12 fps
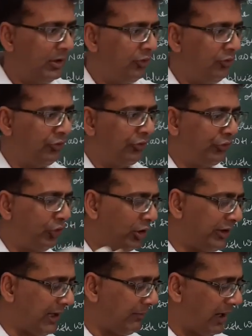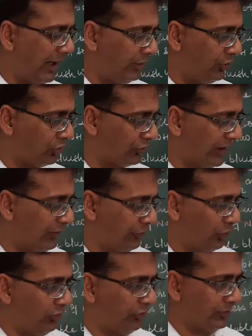sodium hydroxide
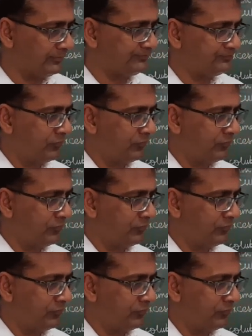solution.